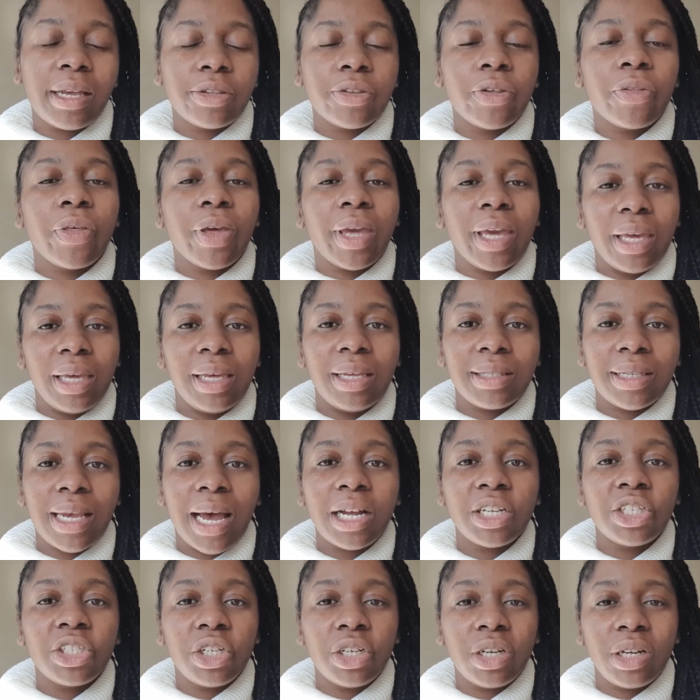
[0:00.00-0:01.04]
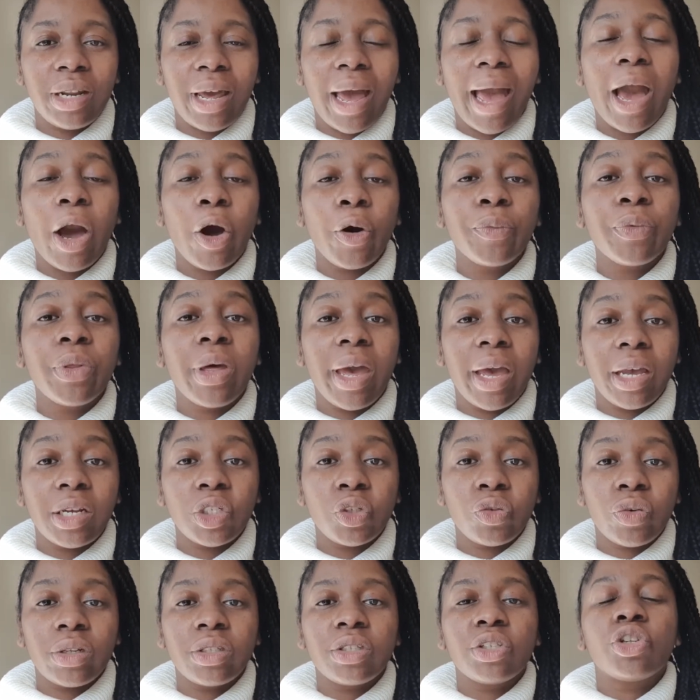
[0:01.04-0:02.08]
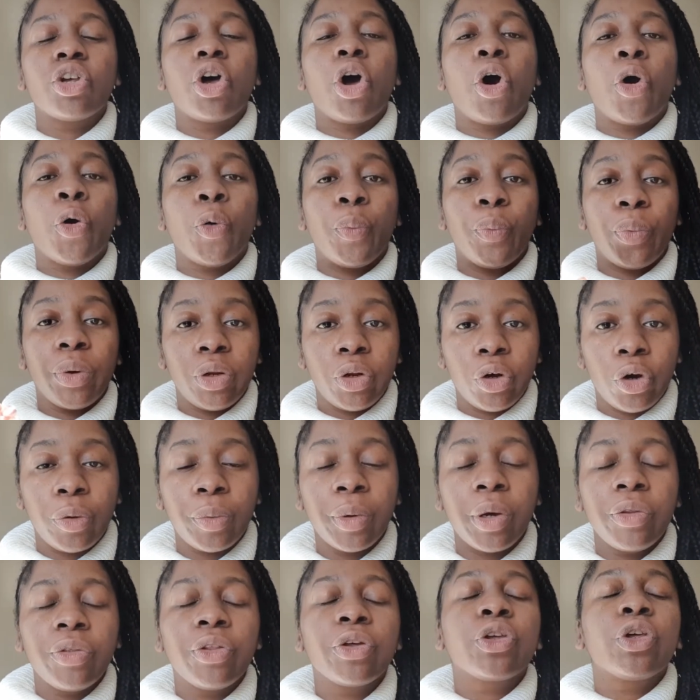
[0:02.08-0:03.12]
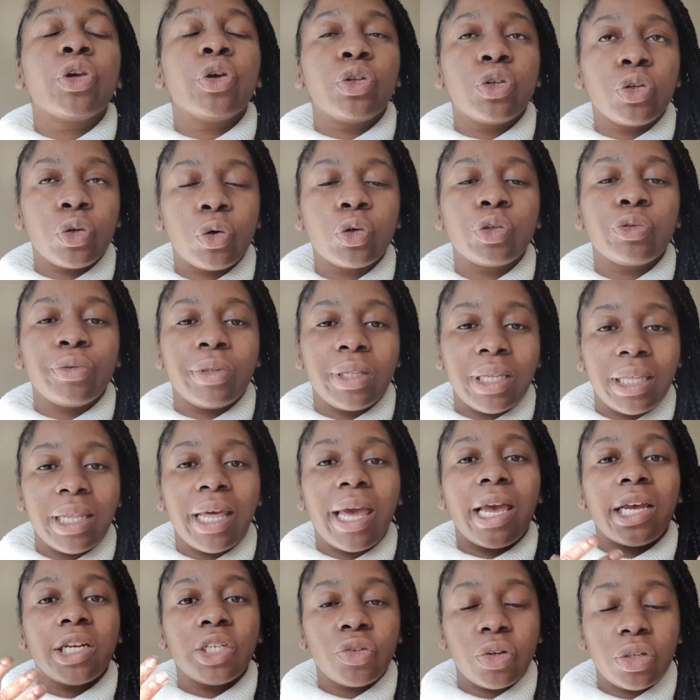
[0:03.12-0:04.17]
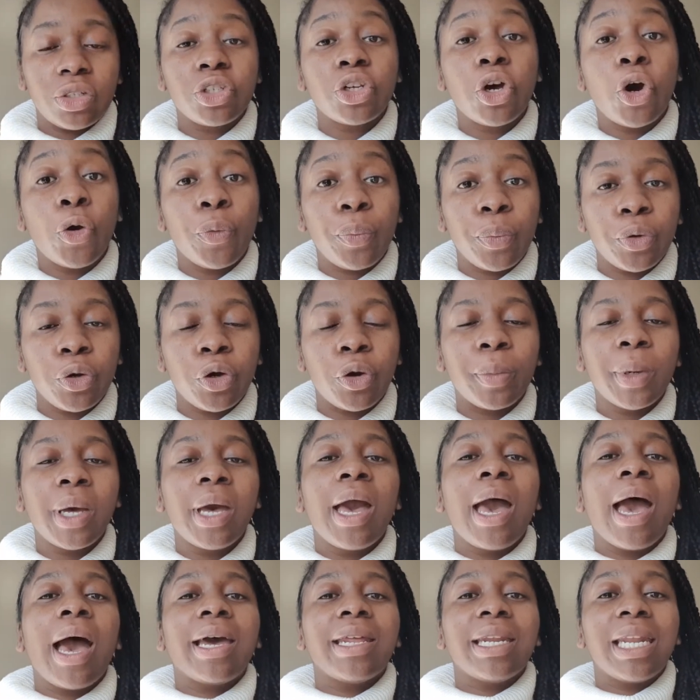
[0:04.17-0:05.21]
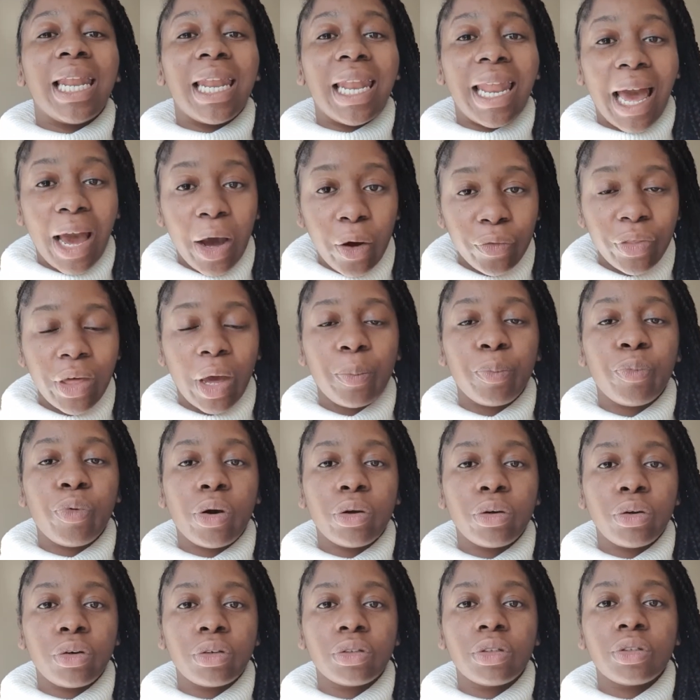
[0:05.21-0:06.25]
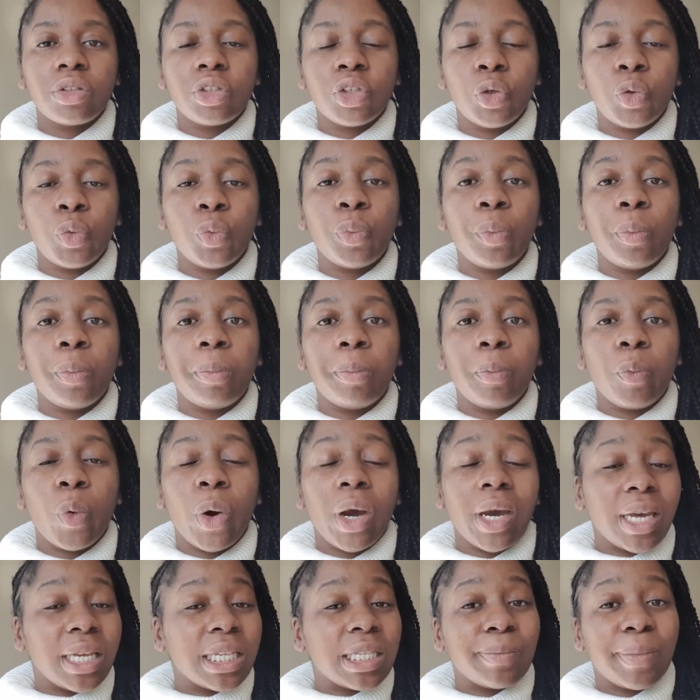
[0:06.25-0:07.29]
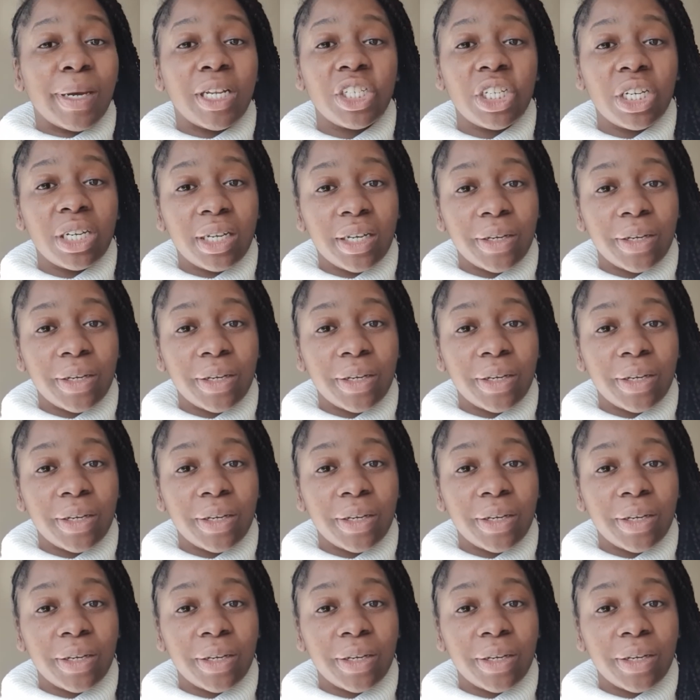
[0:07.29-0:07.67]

So the heat is actually going to help the hair strands to open up, the cuticles within the hair strand to open up and allow that product to work its magic.